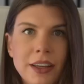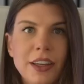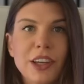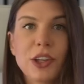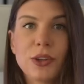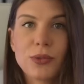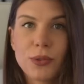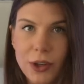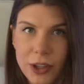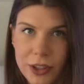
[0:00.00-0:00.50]

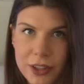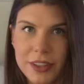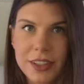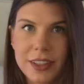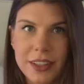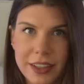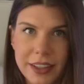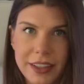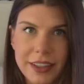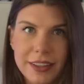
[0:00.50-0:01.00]

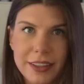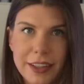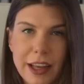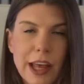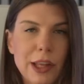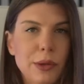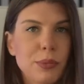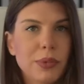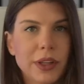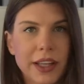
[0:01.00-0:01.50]
inverts it,
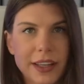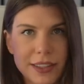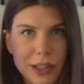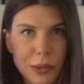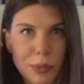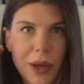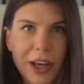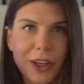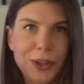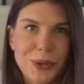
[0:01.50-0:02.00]
and plays
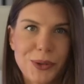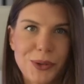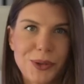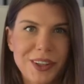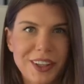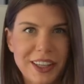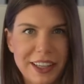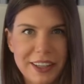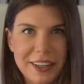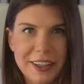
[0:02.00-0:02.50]
it back to
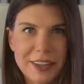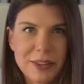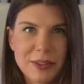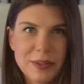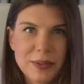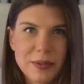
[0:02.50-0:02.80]
your ear.